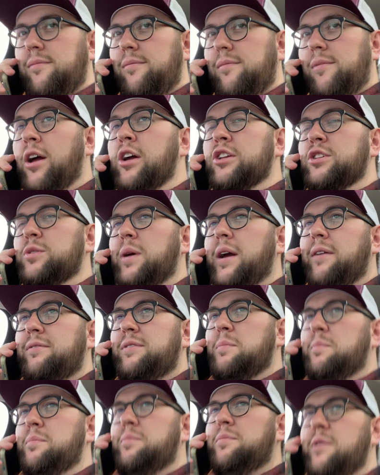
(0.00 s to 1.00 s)
Oh, so we have to
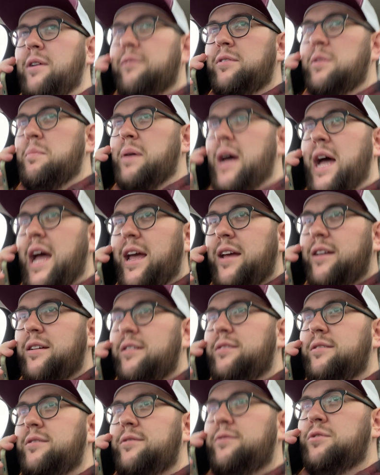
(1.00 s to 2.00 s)
we have to buy
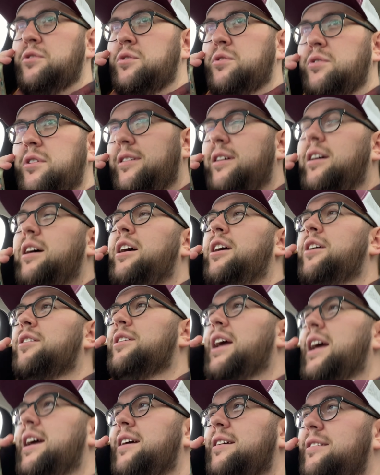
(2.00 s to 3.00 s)
food. Uh,
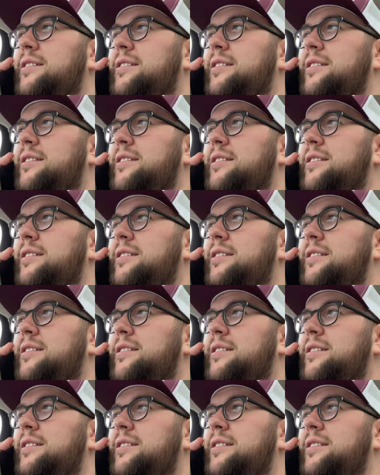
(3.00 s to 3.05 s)
okay.